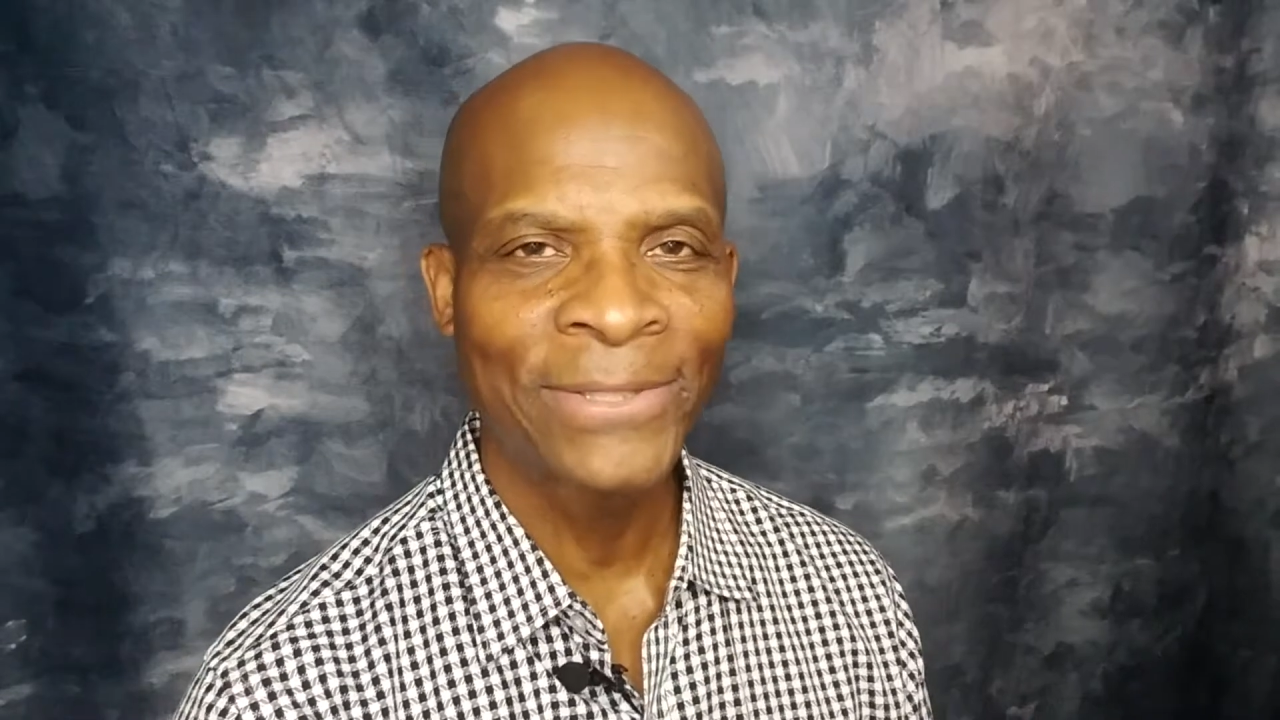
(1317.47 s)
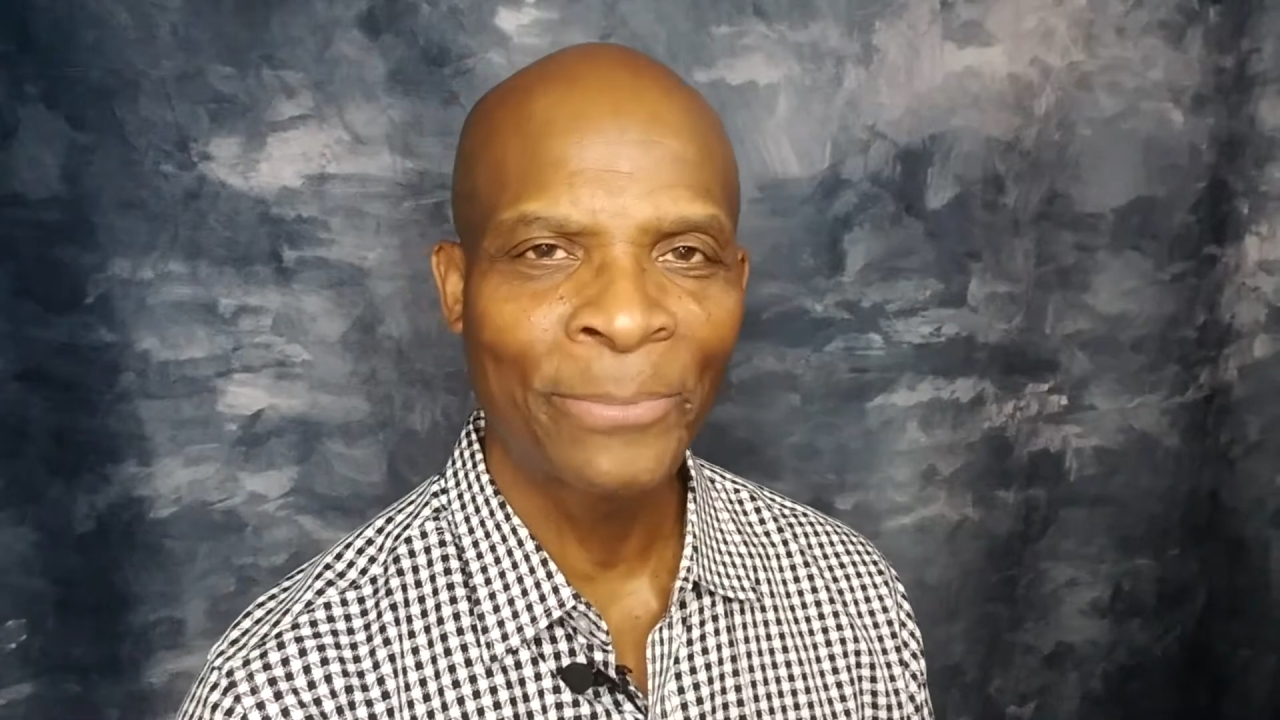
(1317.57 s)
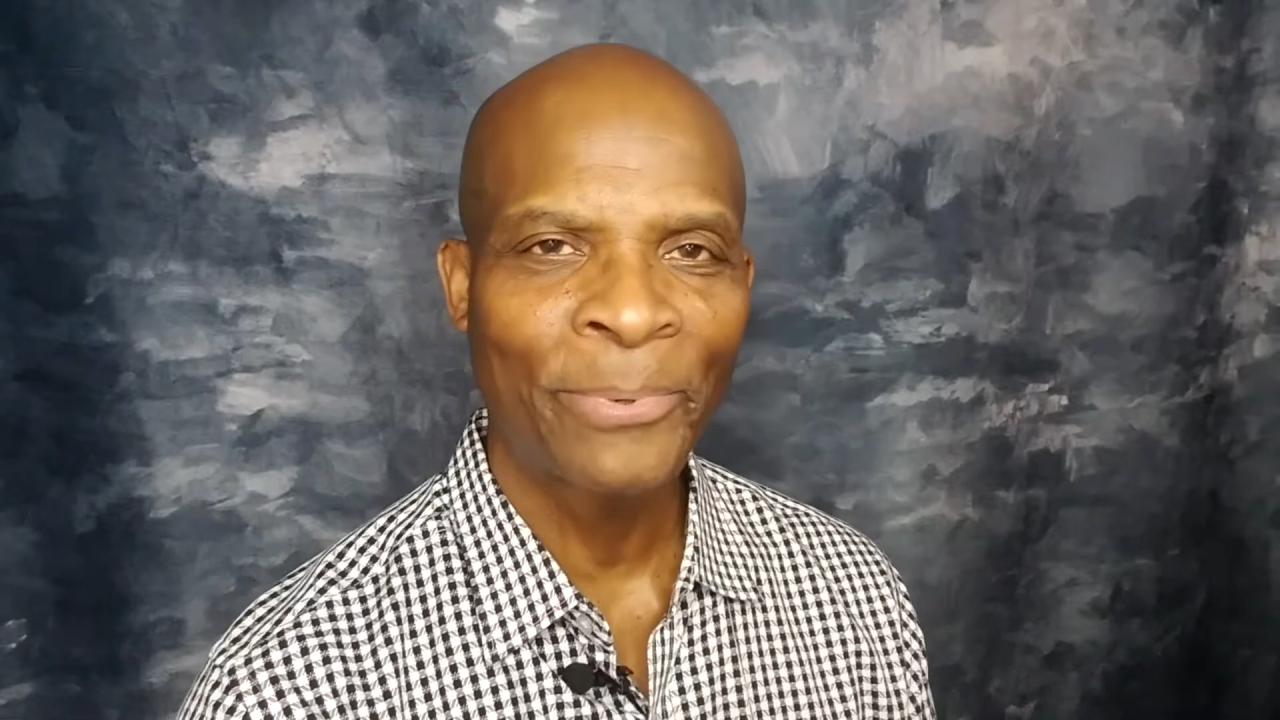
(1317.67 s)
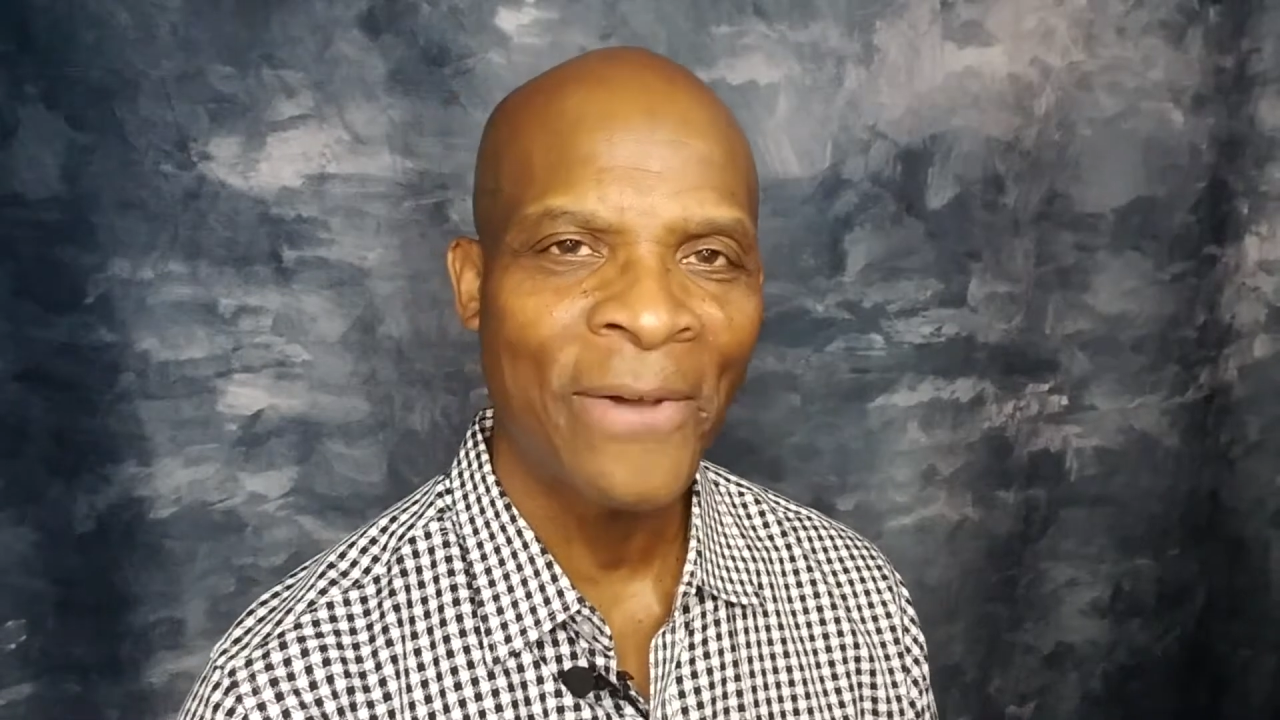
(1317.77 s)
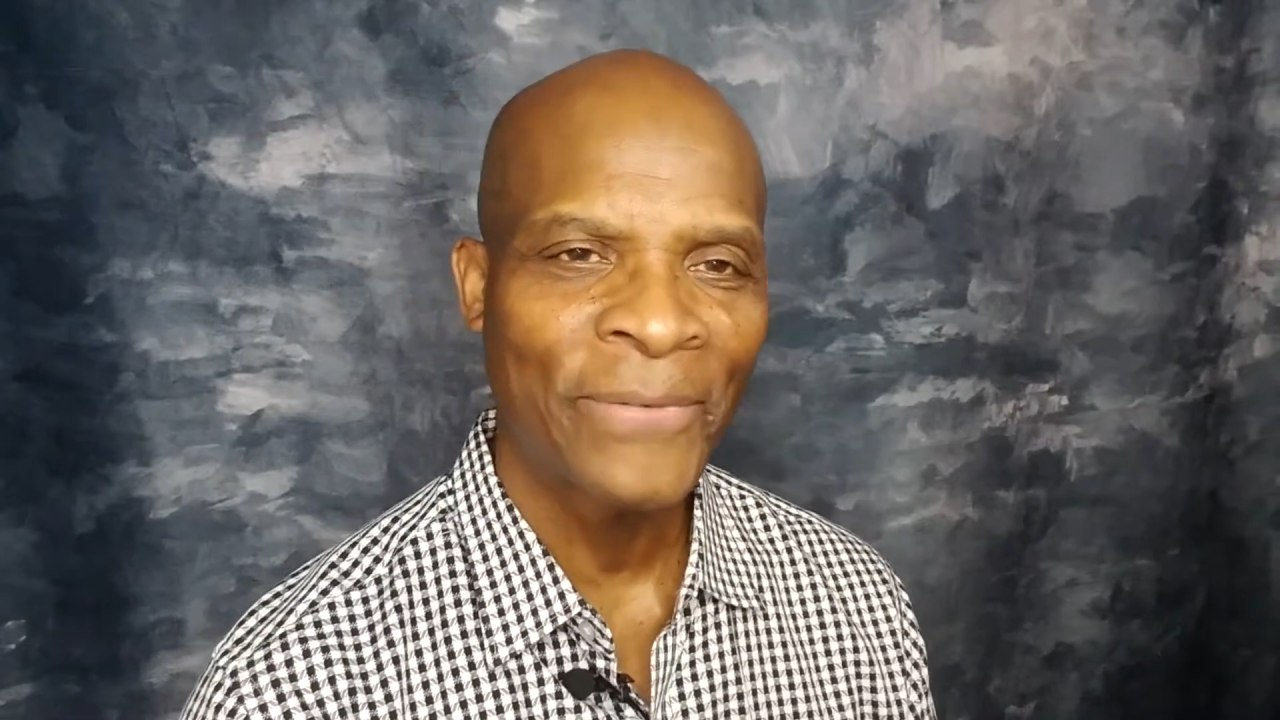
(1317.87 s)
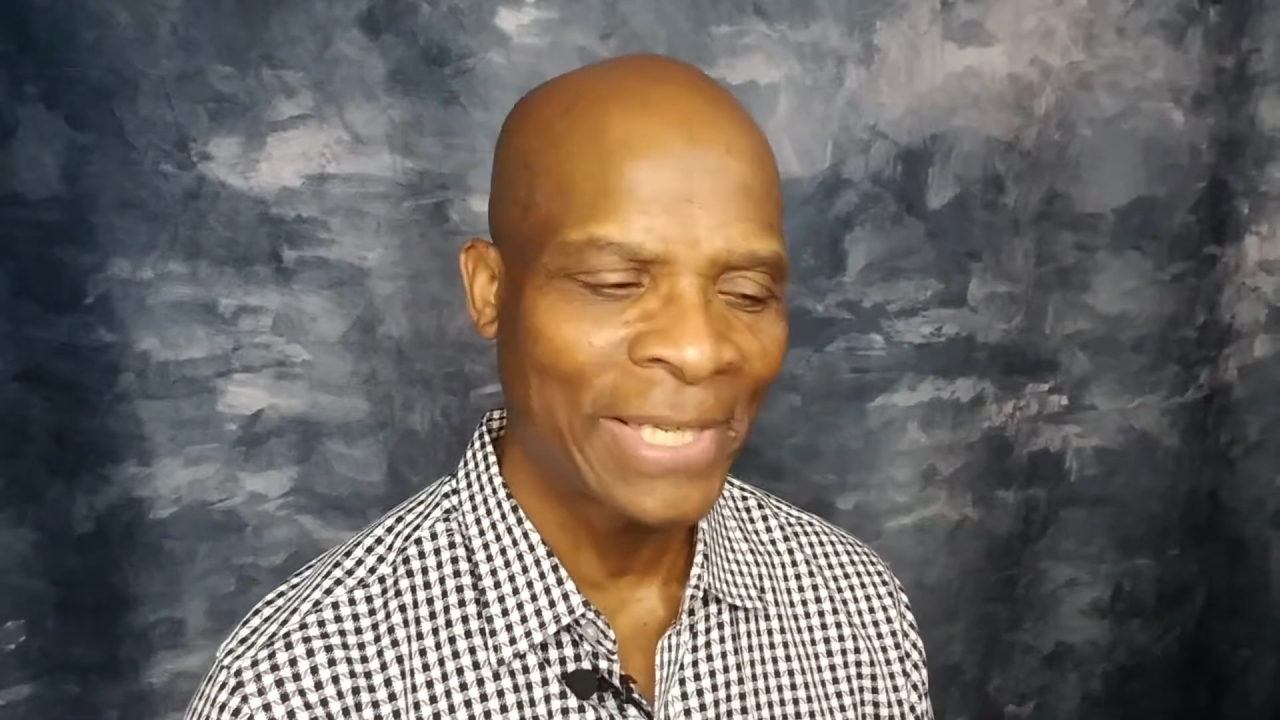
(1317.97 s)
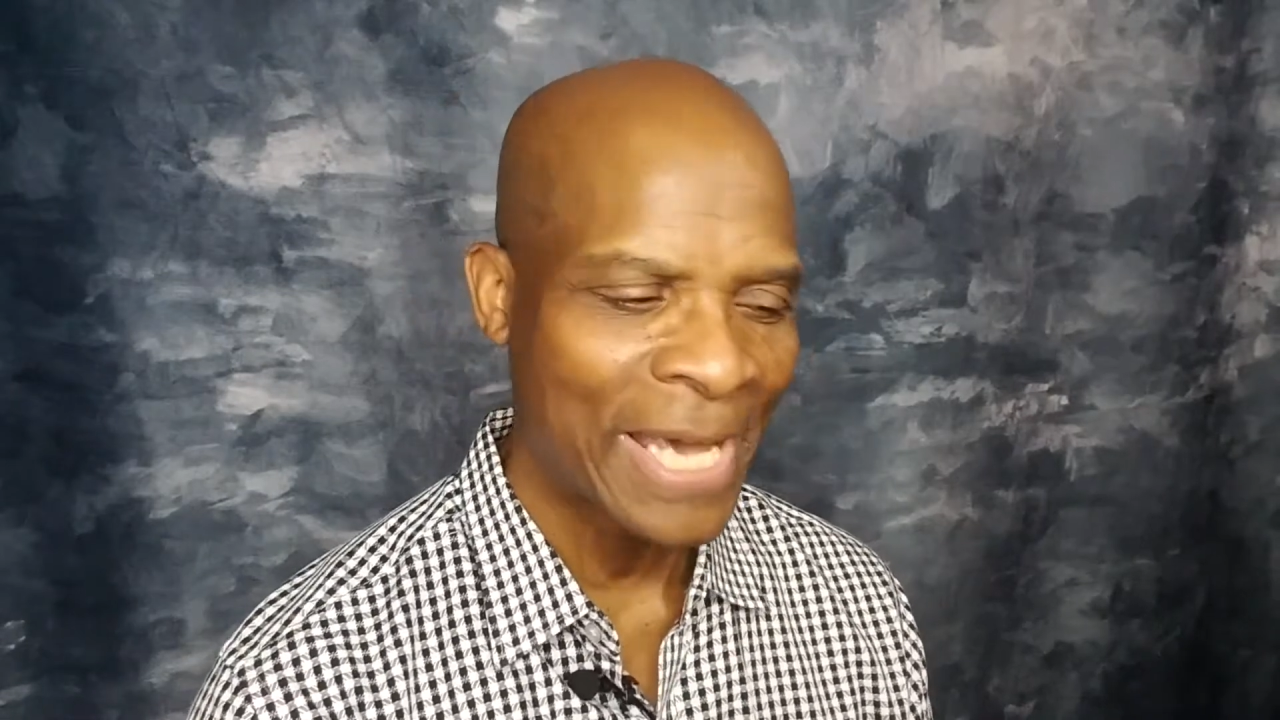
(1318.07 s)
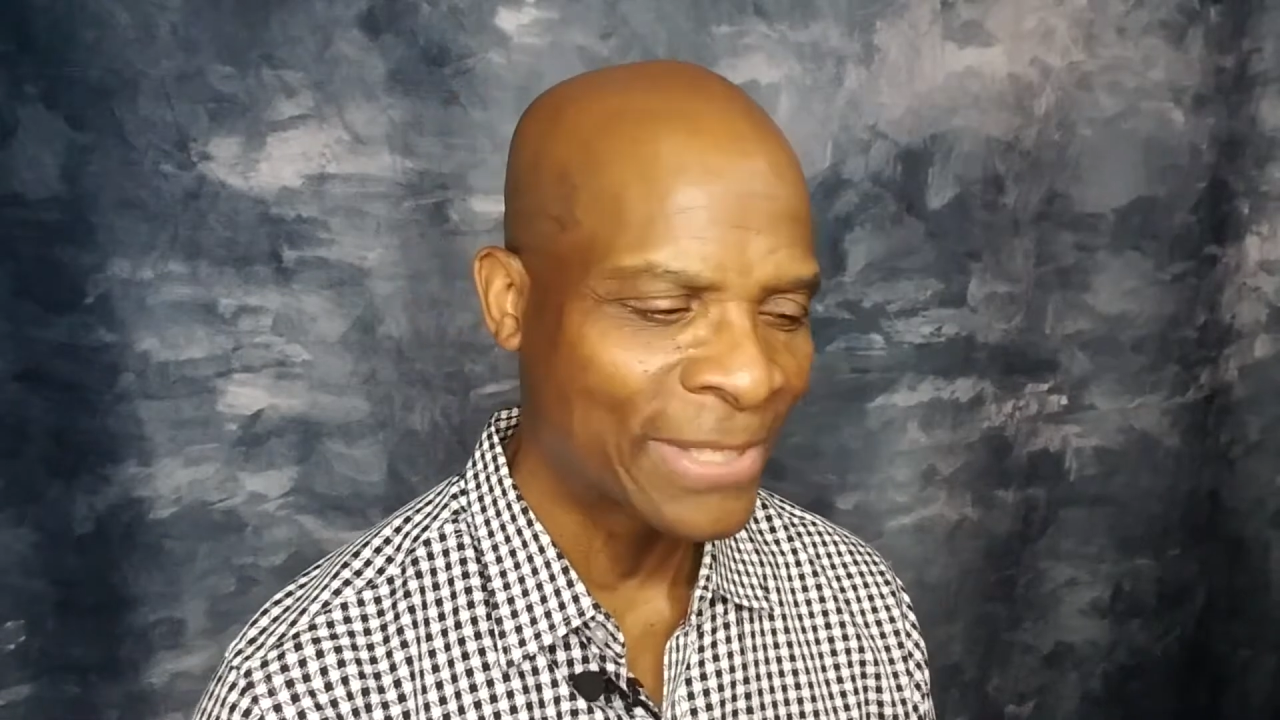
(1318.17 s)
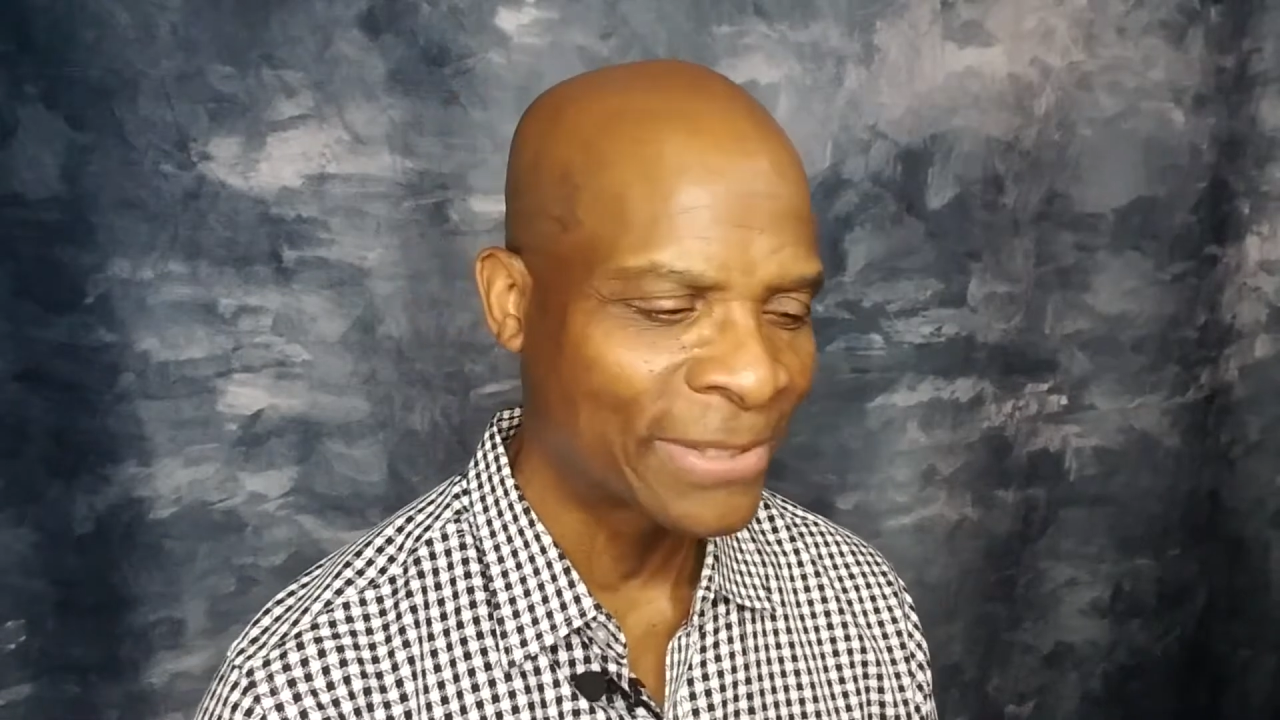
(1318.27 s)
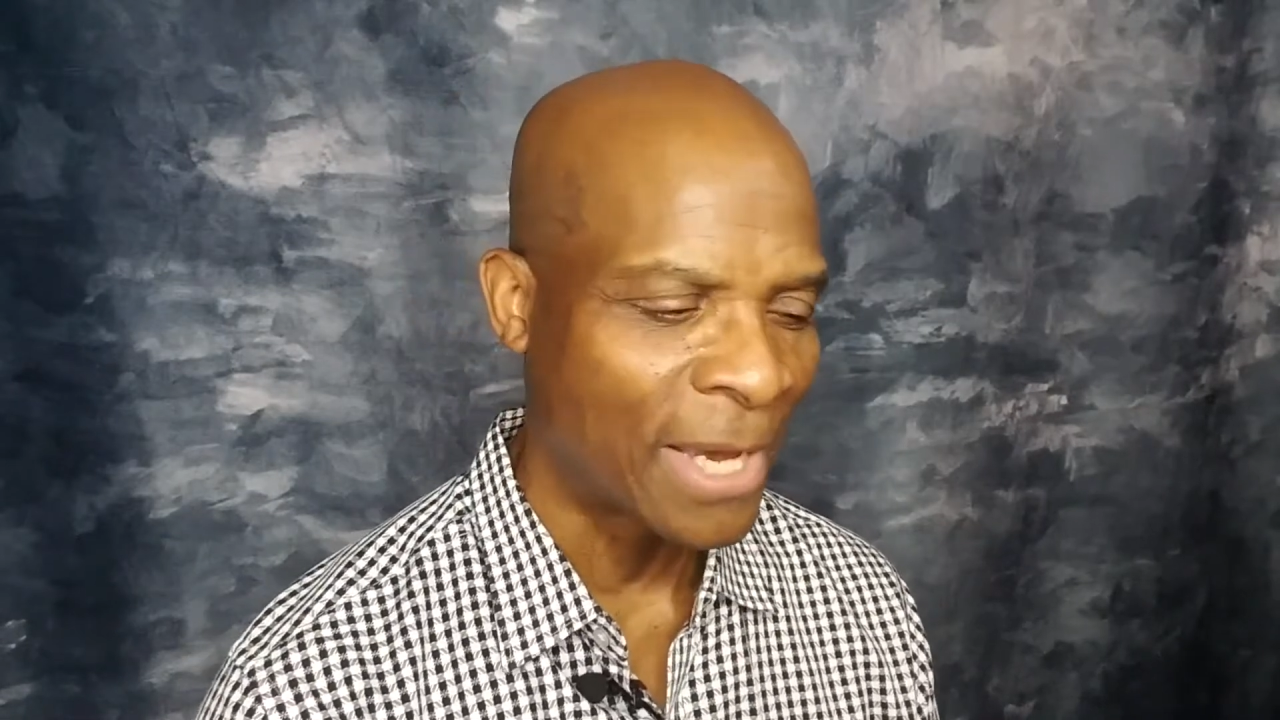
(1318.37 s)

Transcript: the prophet Elijah,